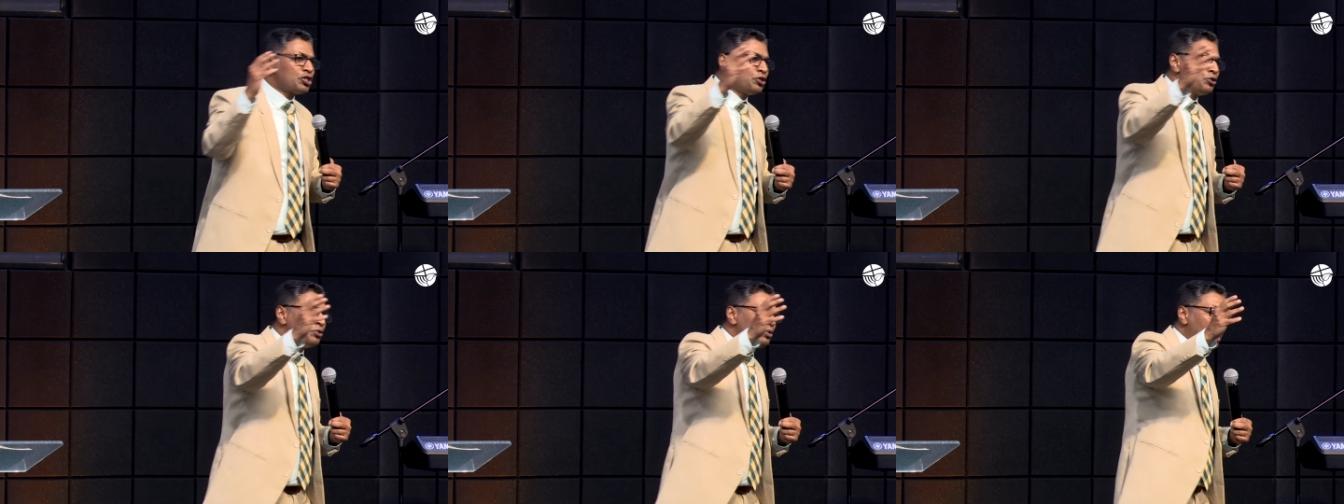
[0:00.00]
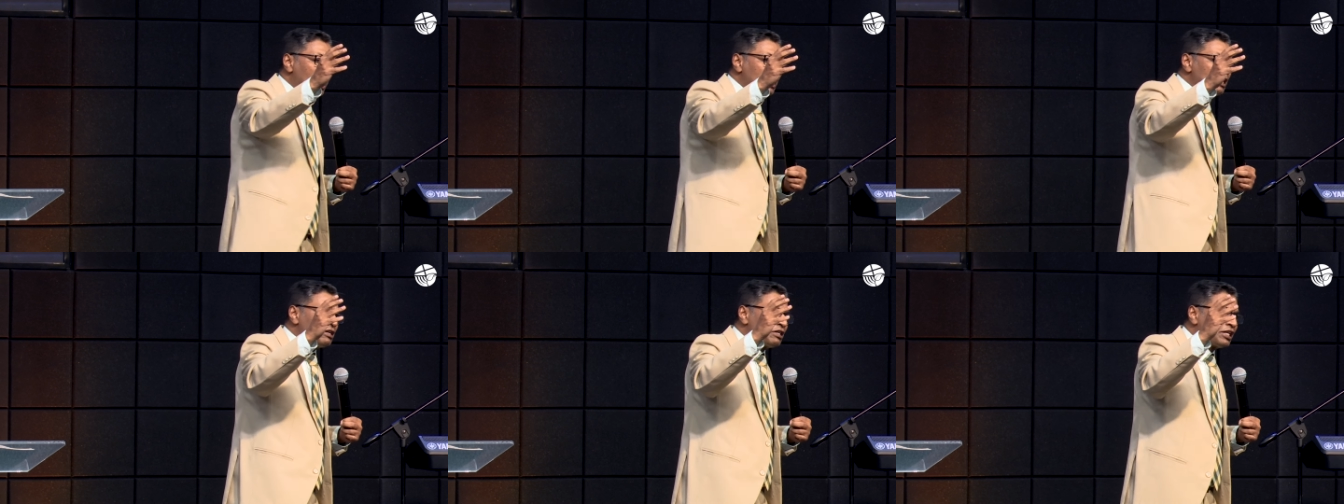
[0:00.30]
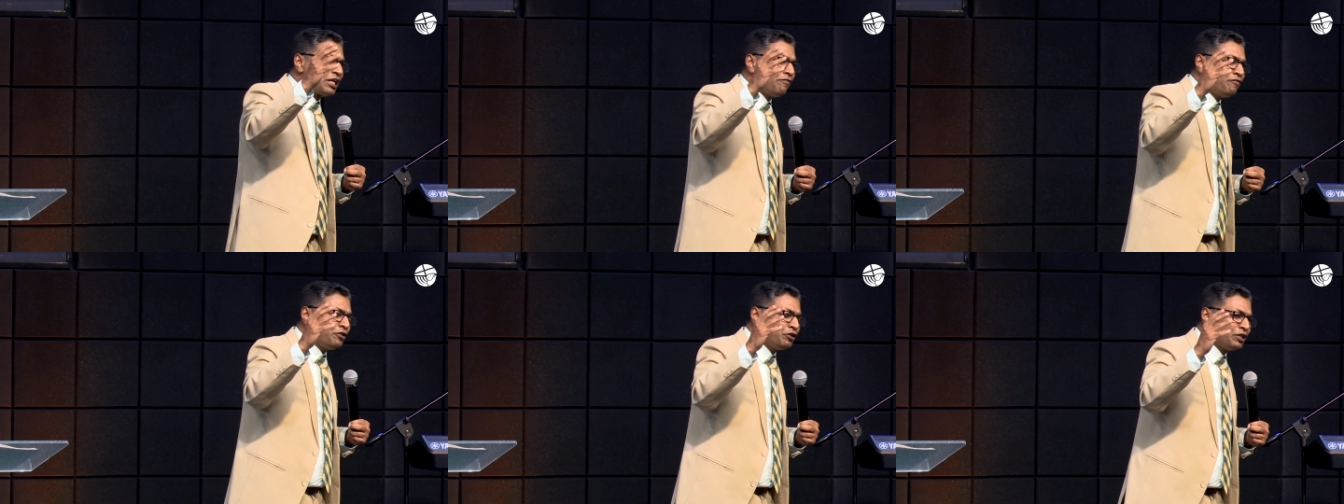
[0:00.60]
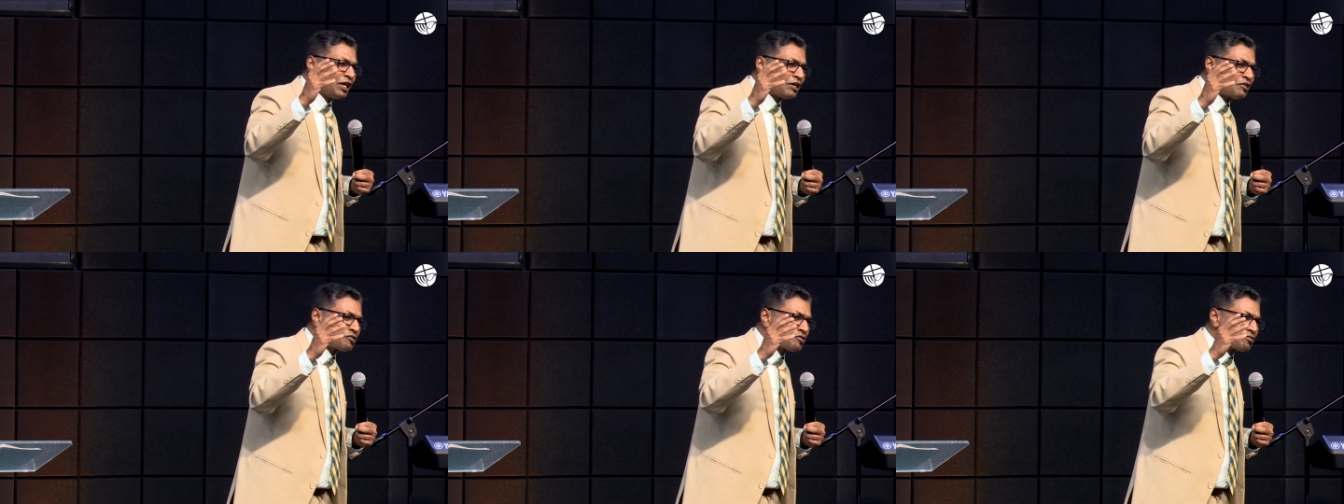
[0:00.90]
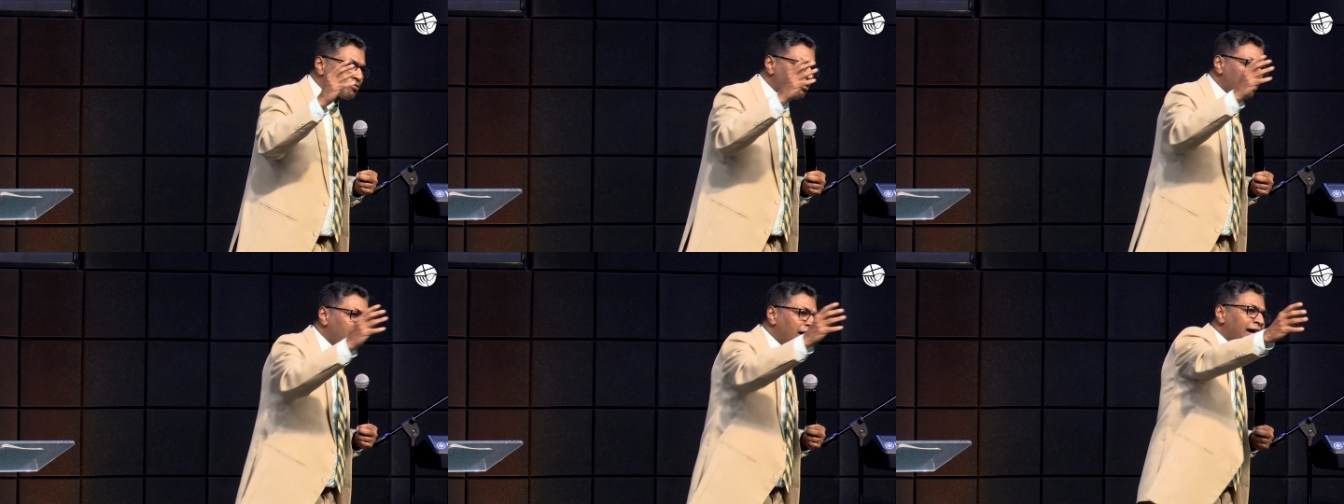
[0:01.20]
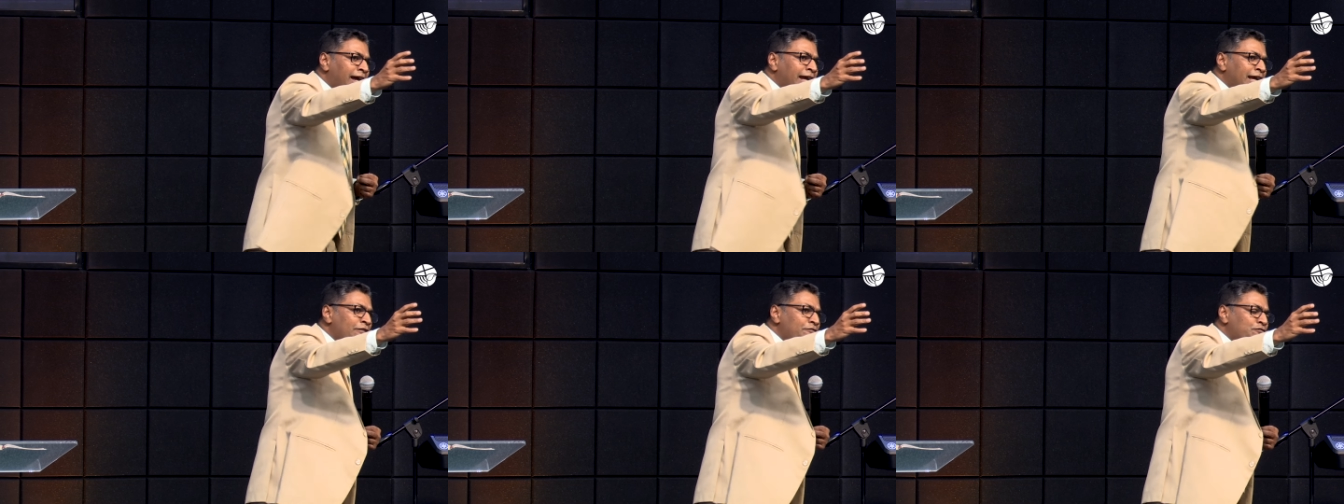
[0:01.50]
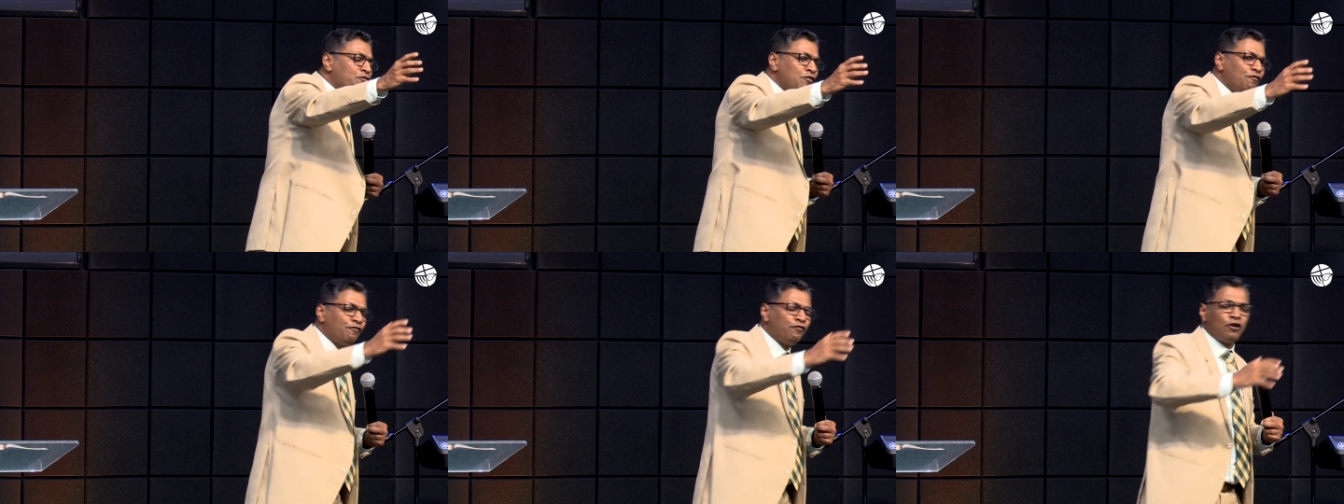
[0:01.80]
you and give you the
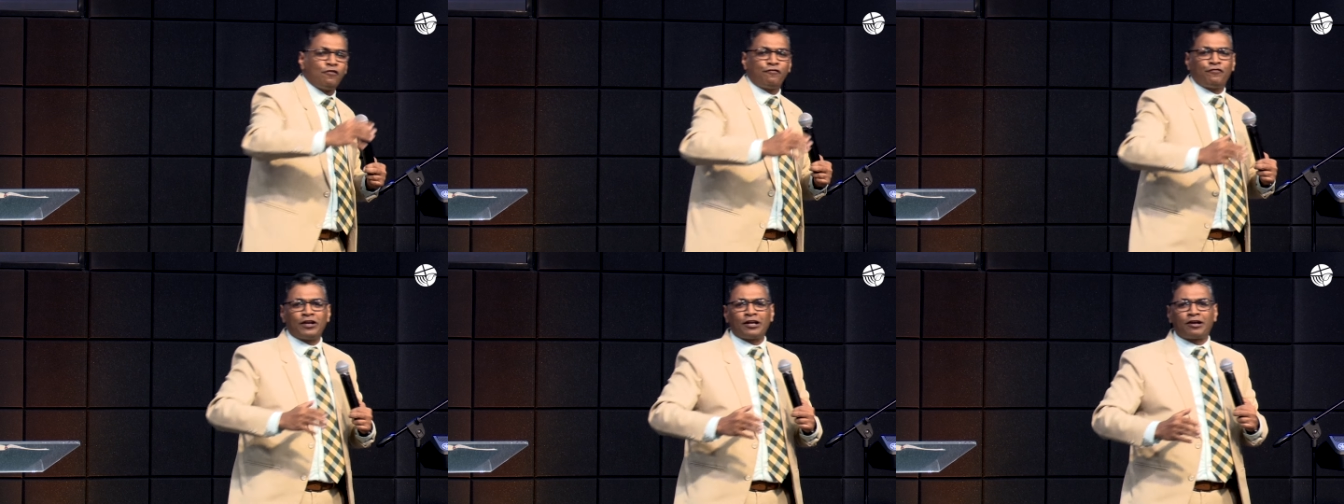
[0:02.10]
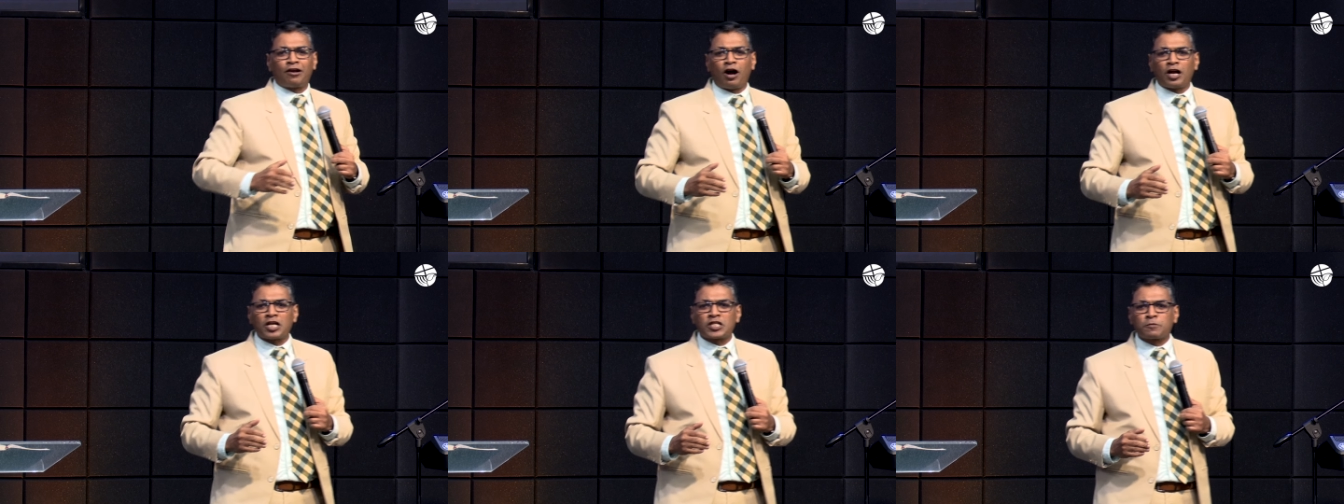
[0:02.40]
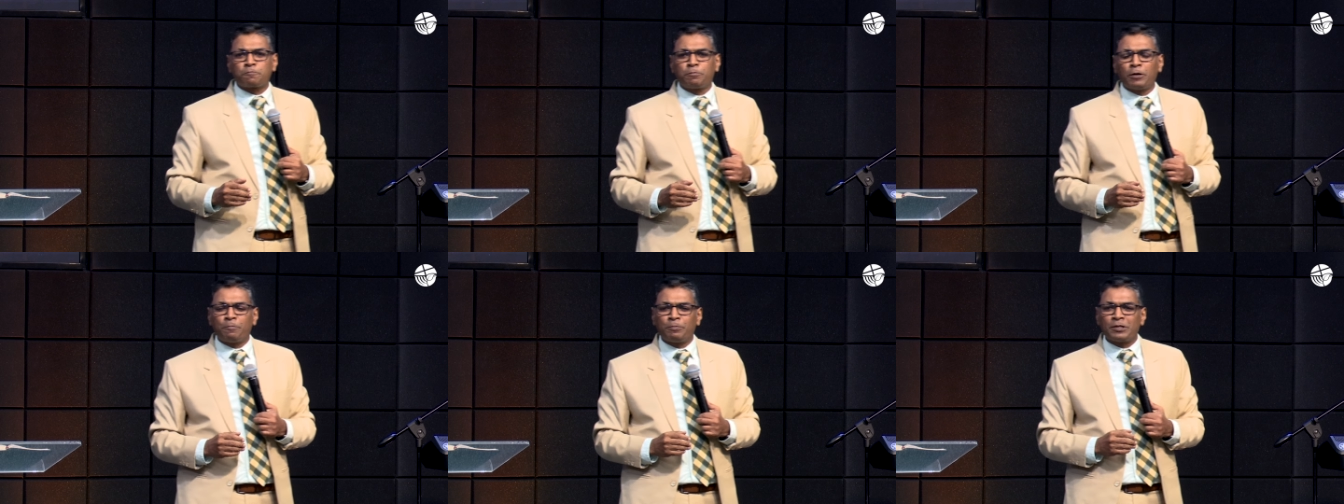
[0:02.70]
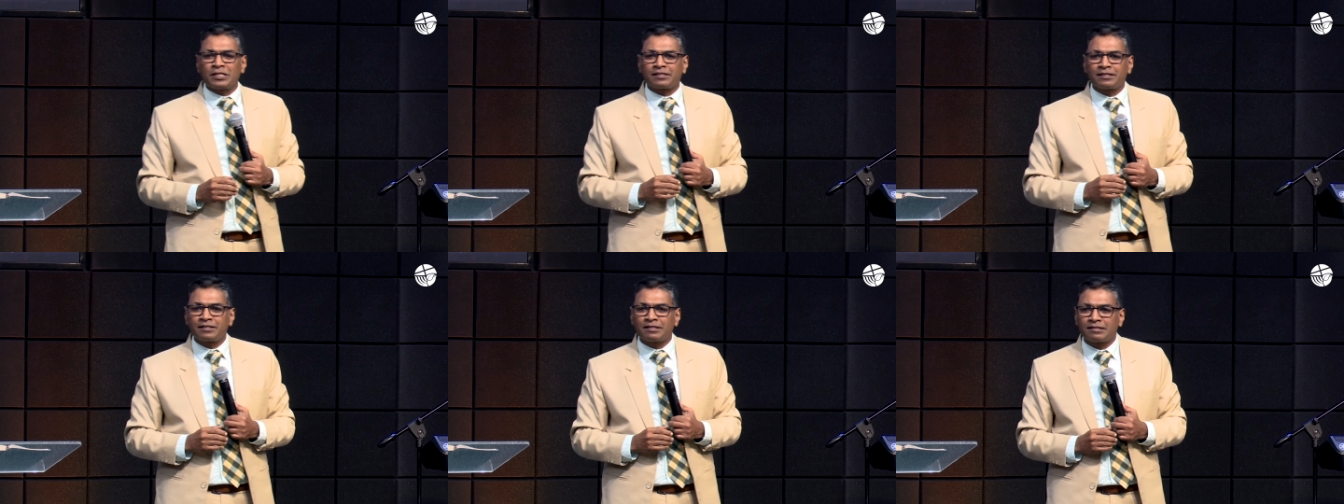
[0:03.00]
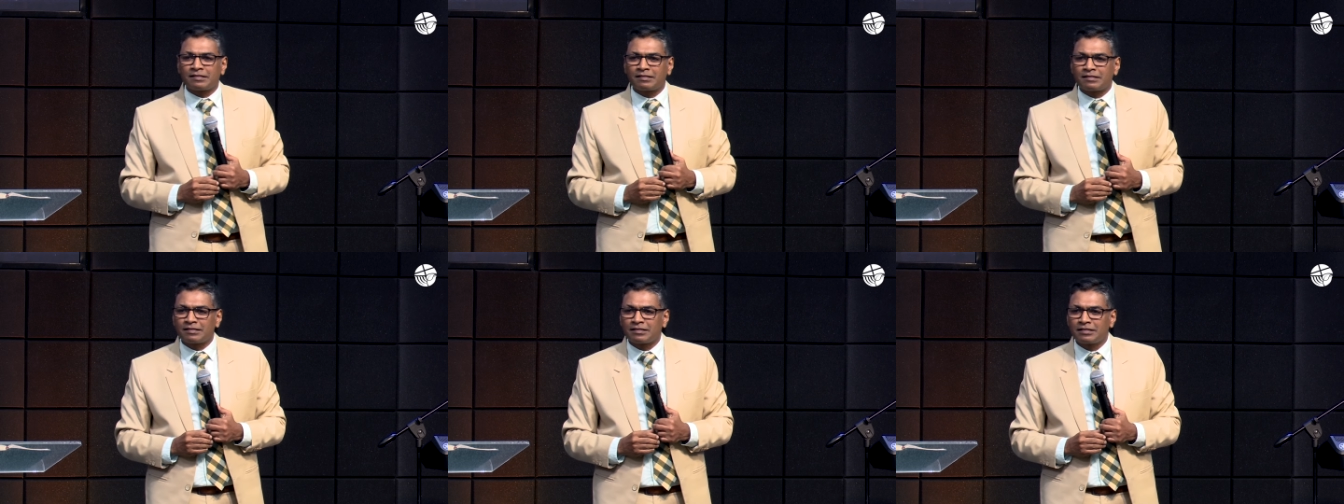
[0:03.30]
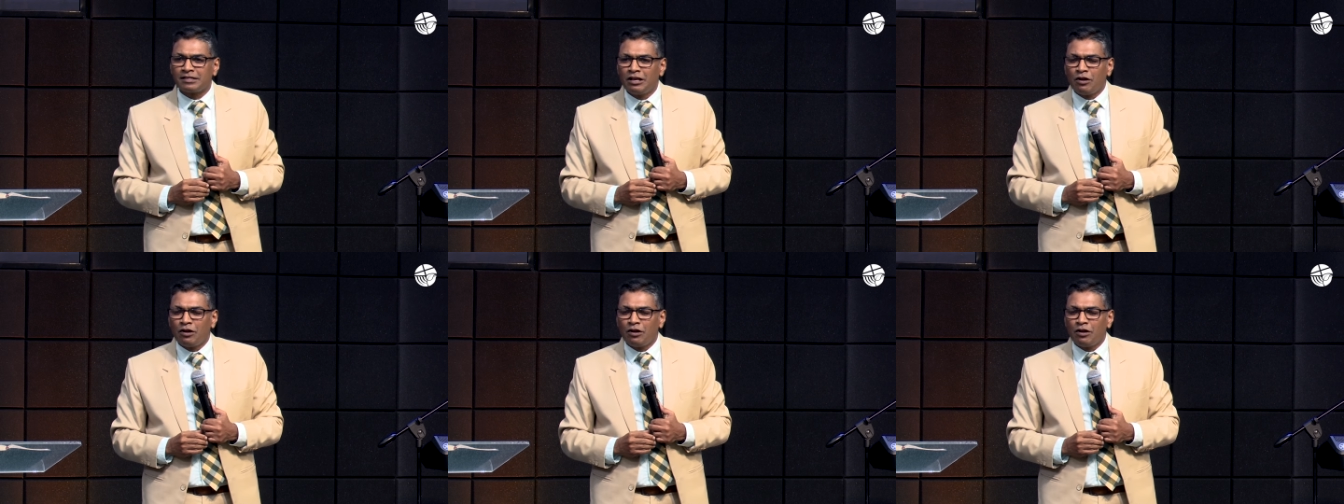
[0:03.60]
drive to fulfill God's purposes.